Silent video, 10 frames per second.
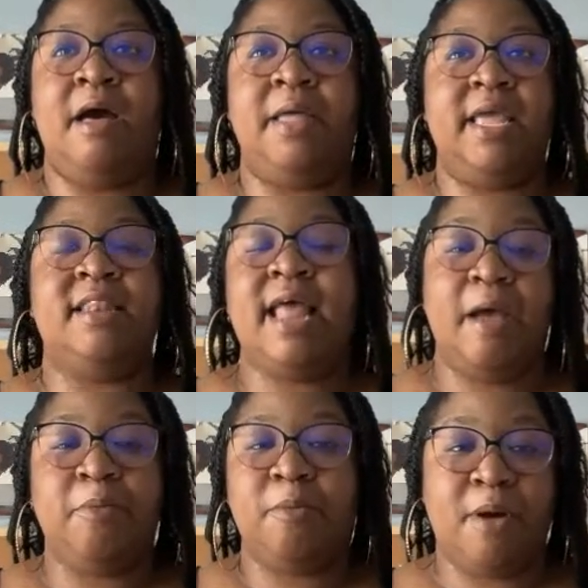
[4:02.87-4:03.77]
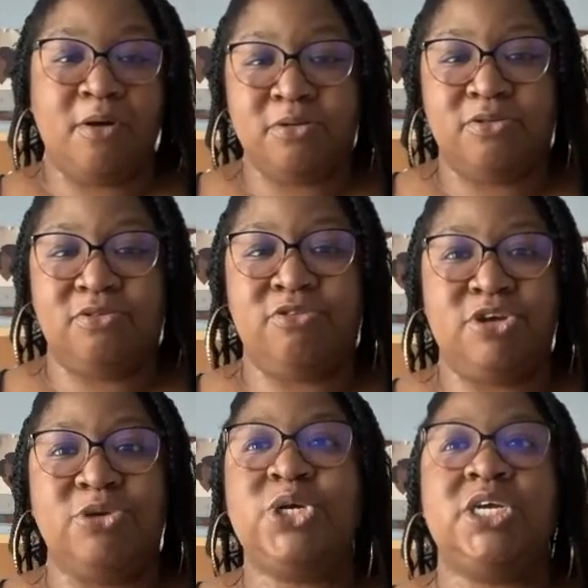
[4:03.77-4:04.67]
In that proposal,
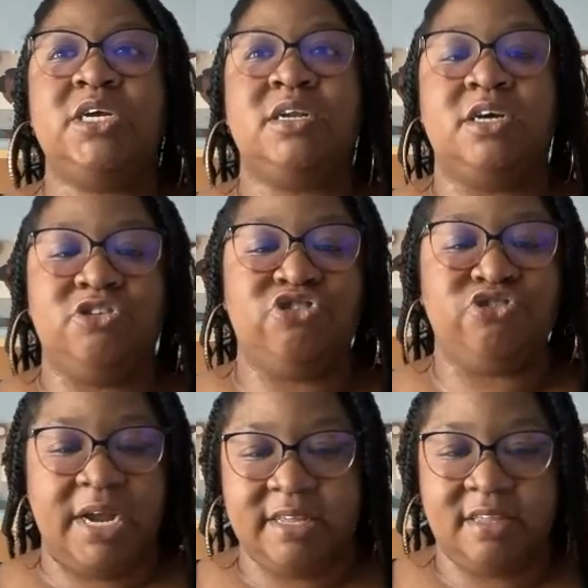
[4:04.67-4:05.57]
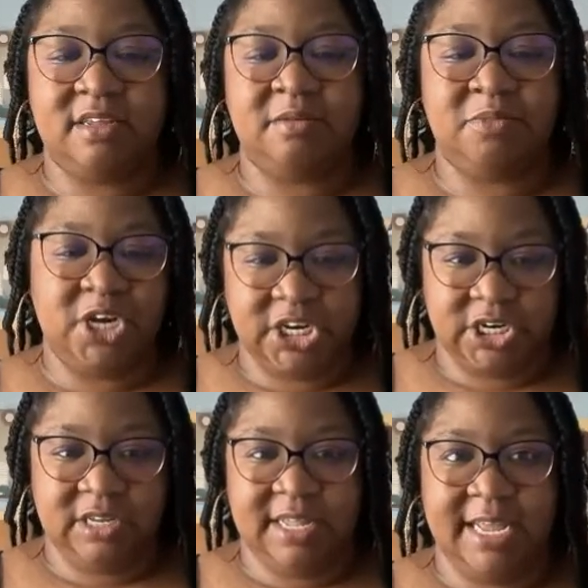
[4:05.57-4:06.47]
you should address
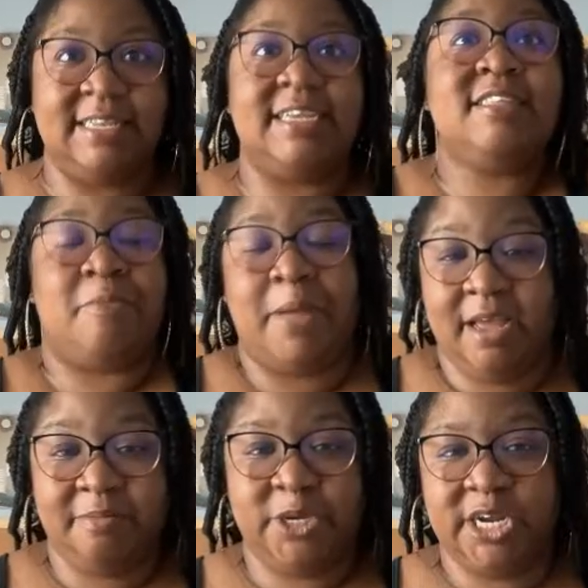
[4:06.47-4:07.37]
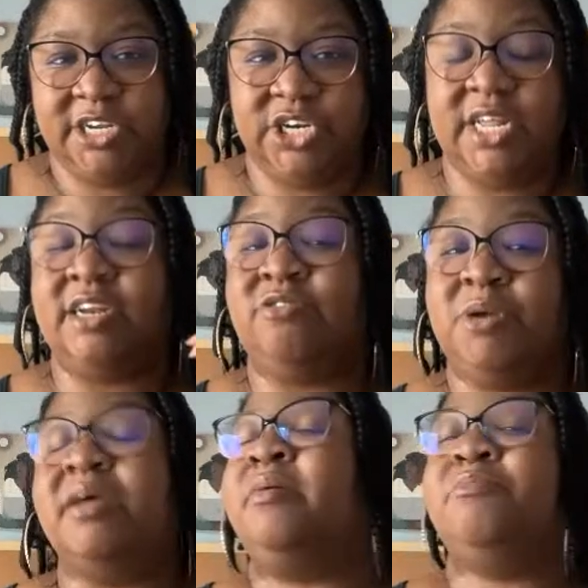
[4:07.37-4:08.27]
objections, anticipate objections,
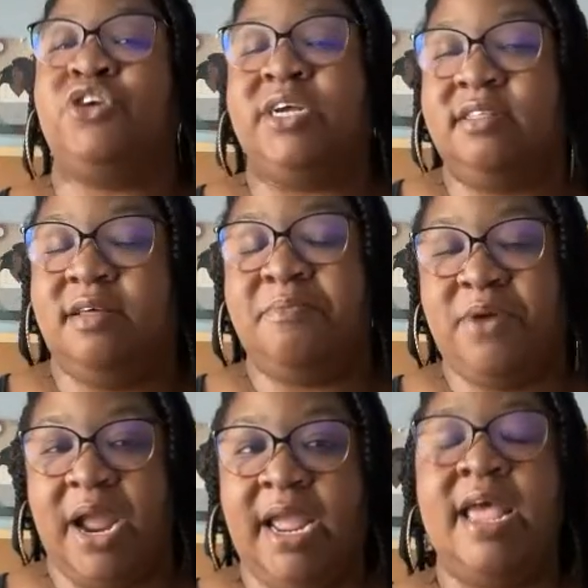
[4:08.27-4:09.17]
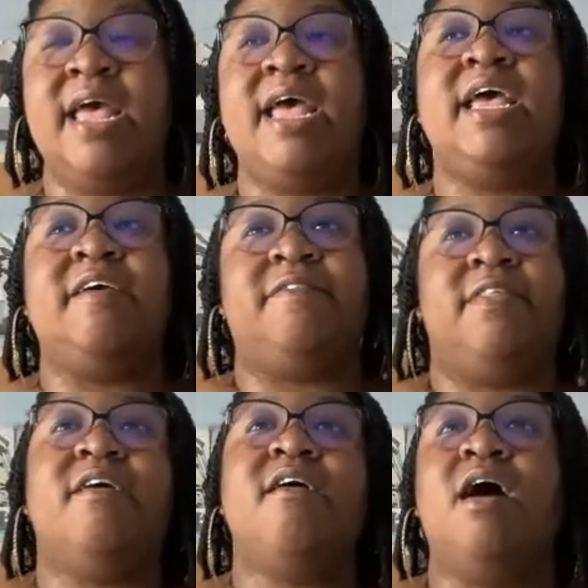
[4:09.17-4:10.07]
and address them, right? If
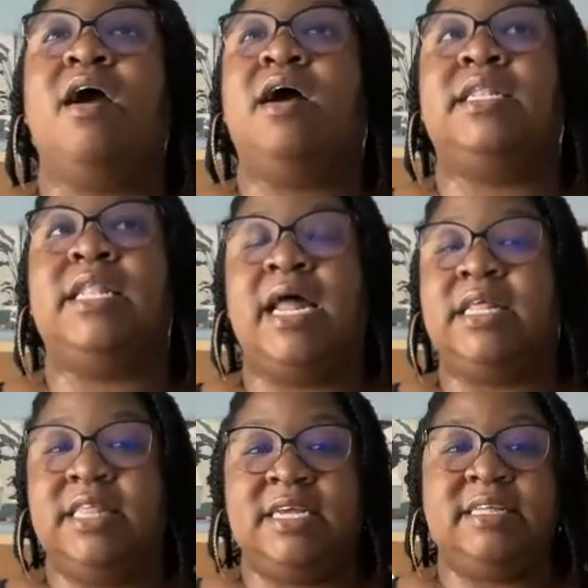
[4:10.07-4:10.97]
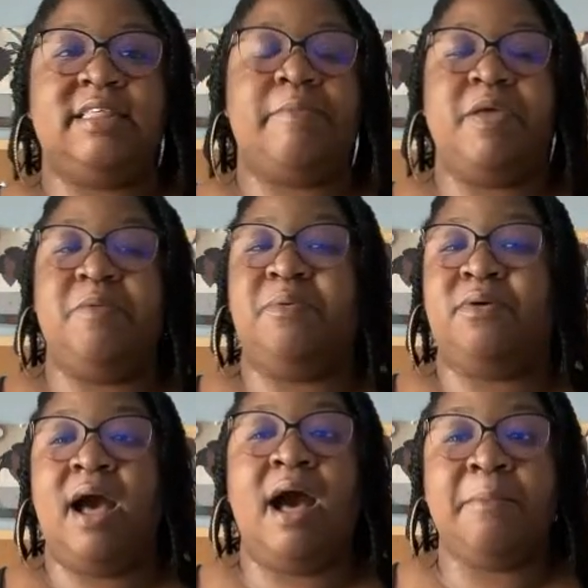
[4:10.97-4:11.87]
there are a lot of things that people
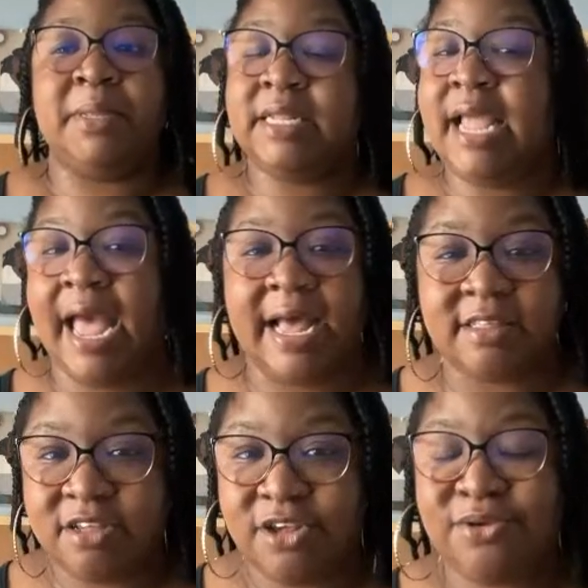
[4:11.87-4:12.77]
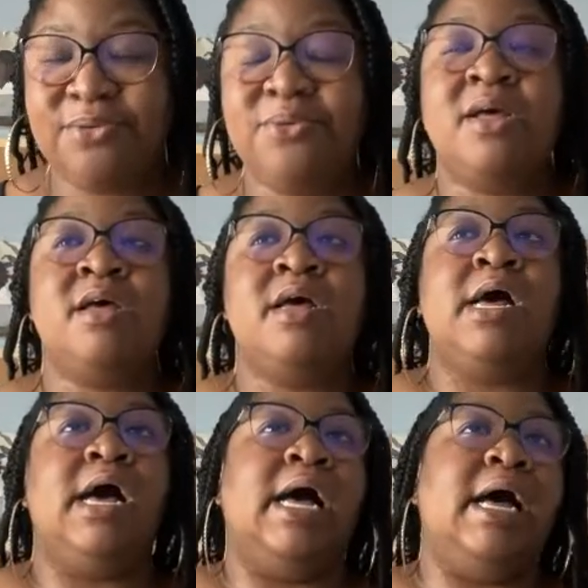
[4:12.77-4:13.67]
commonly ask you,
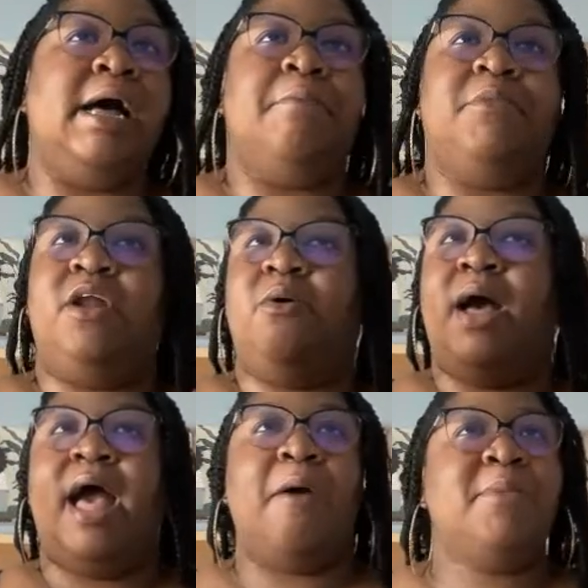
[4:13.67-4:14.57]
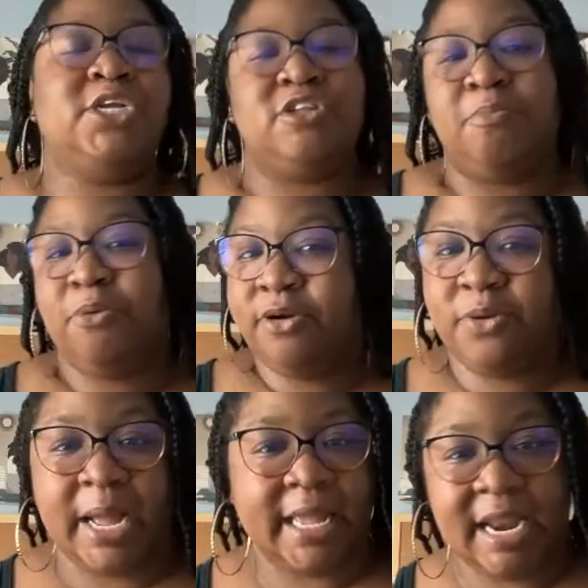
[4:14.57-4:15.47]
how much support
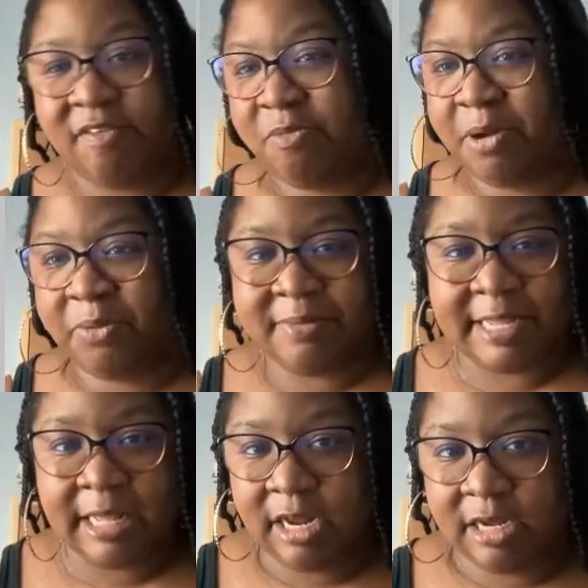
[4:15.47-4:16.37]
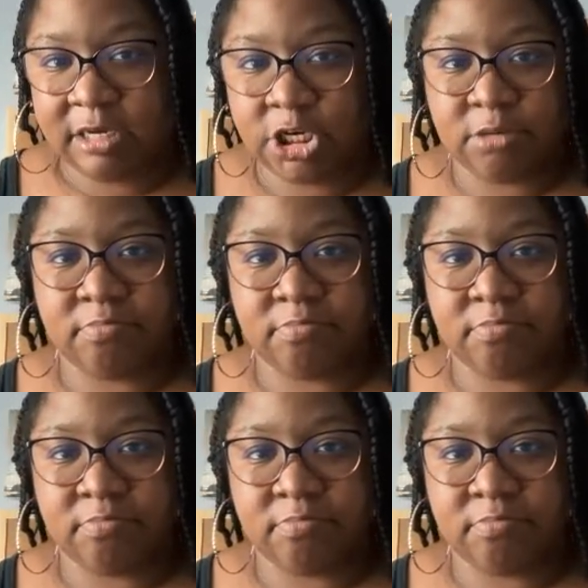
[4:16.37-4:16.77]
do I get after my website launch?